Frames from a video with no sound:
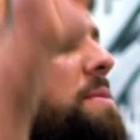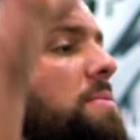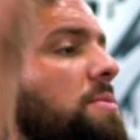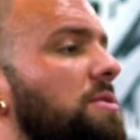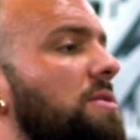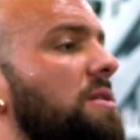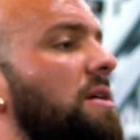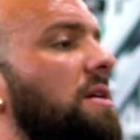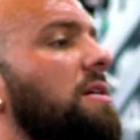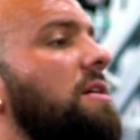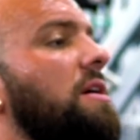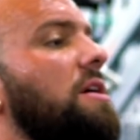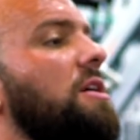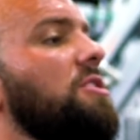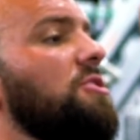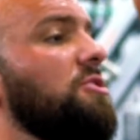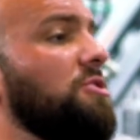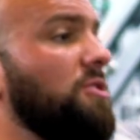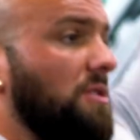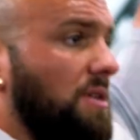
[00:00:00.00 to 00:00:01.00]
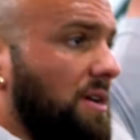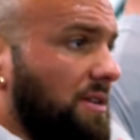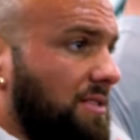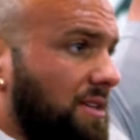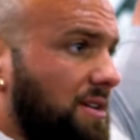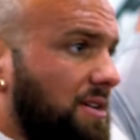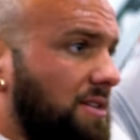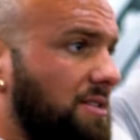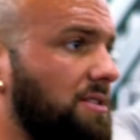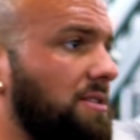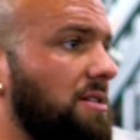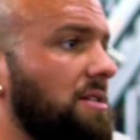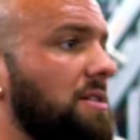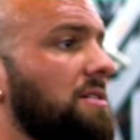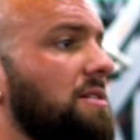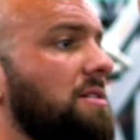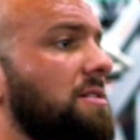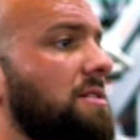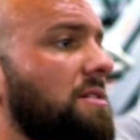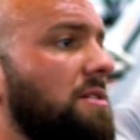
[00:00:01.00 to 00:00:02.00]
of people who go like this.
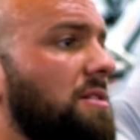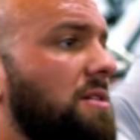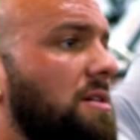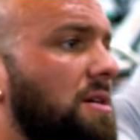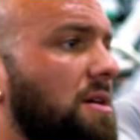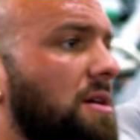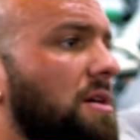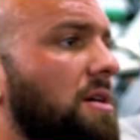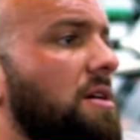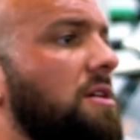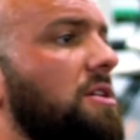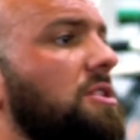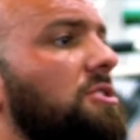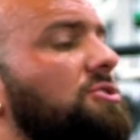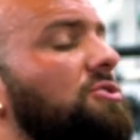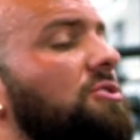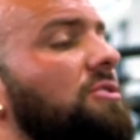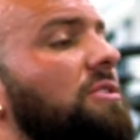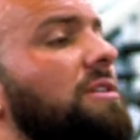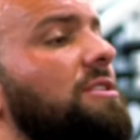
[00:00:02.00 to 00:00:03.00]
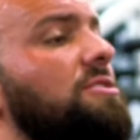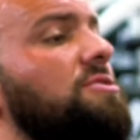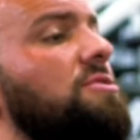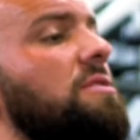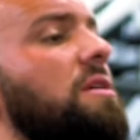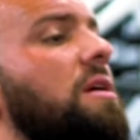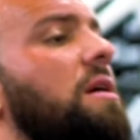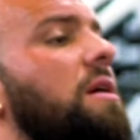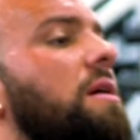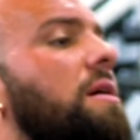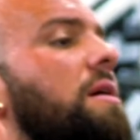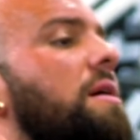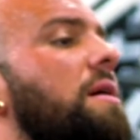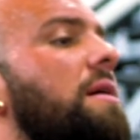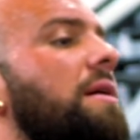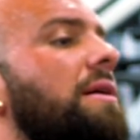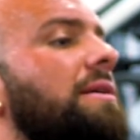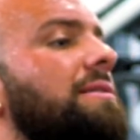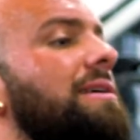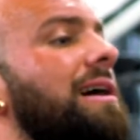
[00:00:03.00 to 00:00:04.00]
So they're either
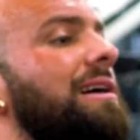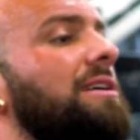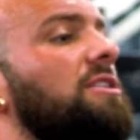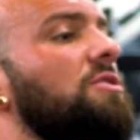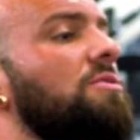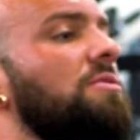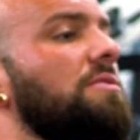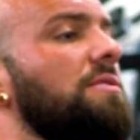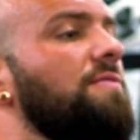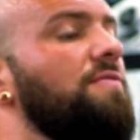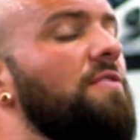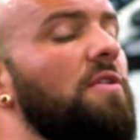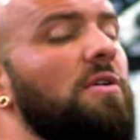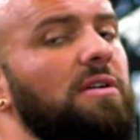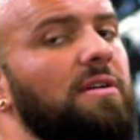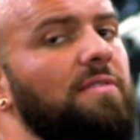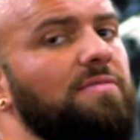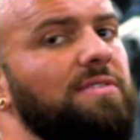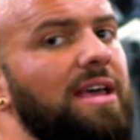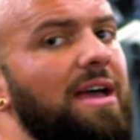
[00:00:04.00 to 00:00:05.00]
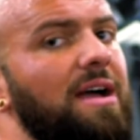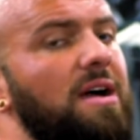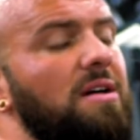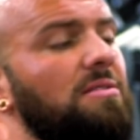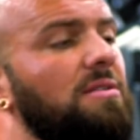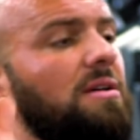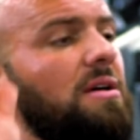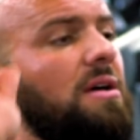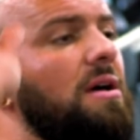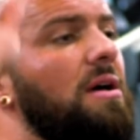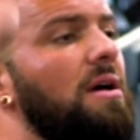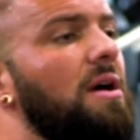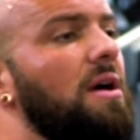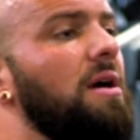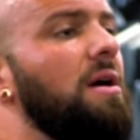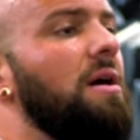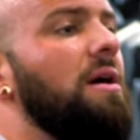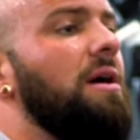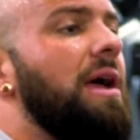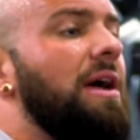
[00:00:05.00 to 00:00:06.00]
not going far enough down
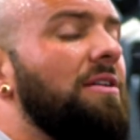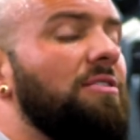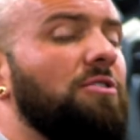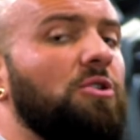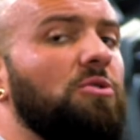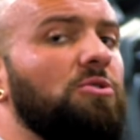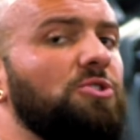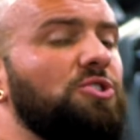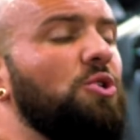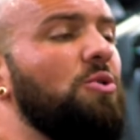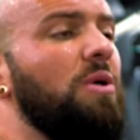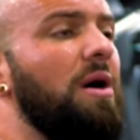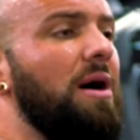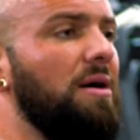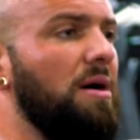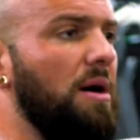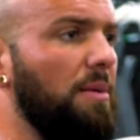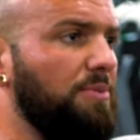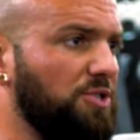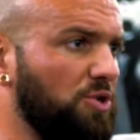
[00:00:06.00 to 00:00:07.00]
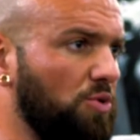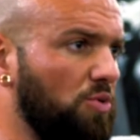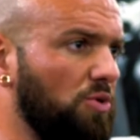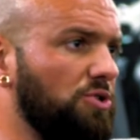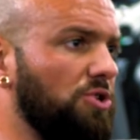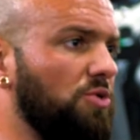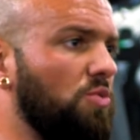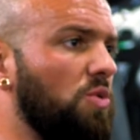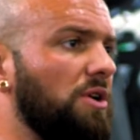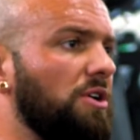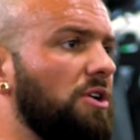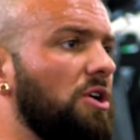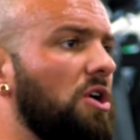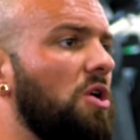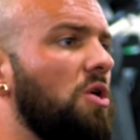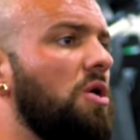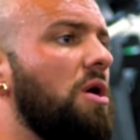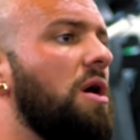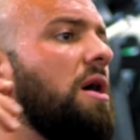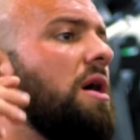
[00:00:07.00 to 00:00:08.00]
and they're going too high up. So you wanna
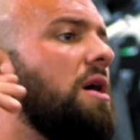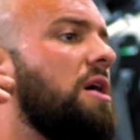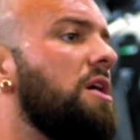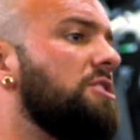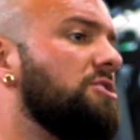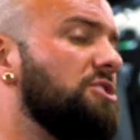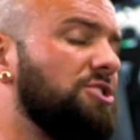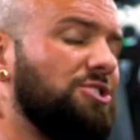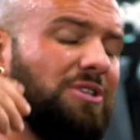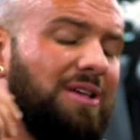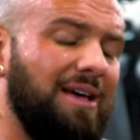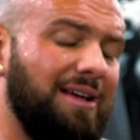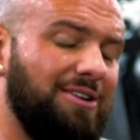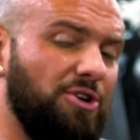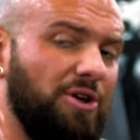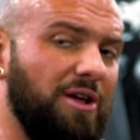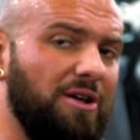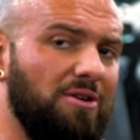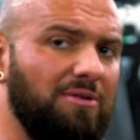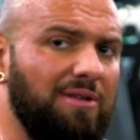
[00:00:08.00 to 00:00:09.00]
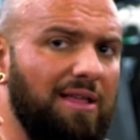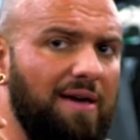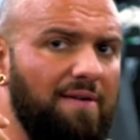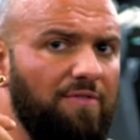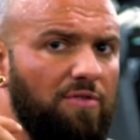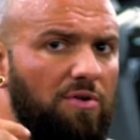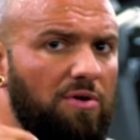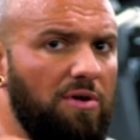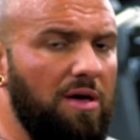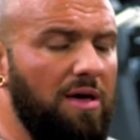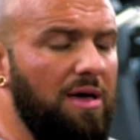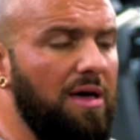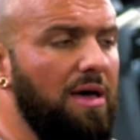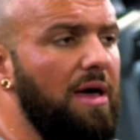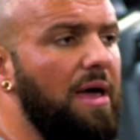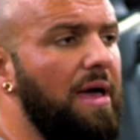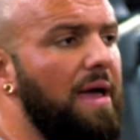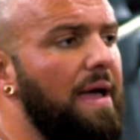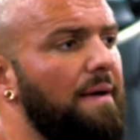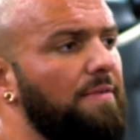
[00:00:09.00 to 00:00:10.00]
go just like your ear level,
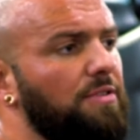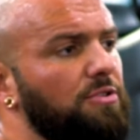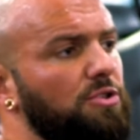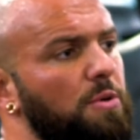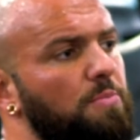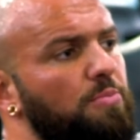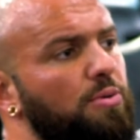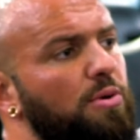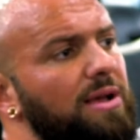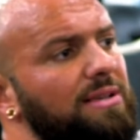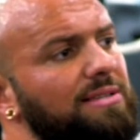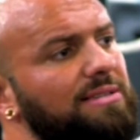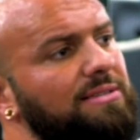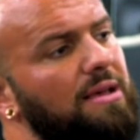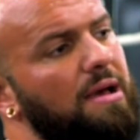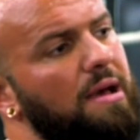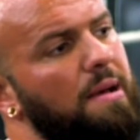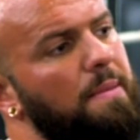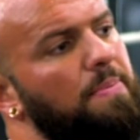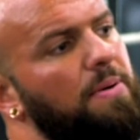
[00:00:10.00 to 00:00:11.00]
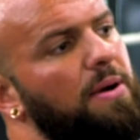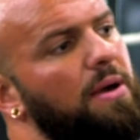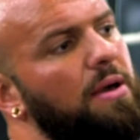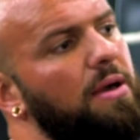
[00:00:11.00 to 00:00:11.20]
and then you press up,